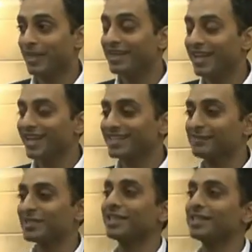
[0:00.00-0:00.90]
And then as
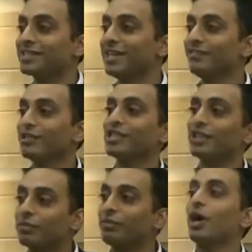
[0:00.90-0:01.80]
I'm singing the second verse, I
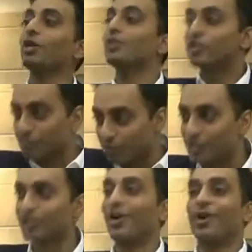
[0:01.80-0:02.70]
look beyond it, there's
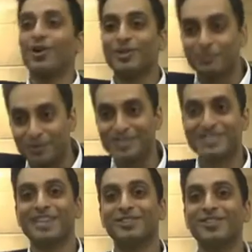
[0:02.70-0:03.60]
Prince Charles,
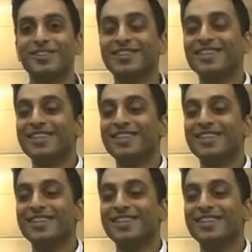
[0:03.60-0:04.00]
Prince Andrew.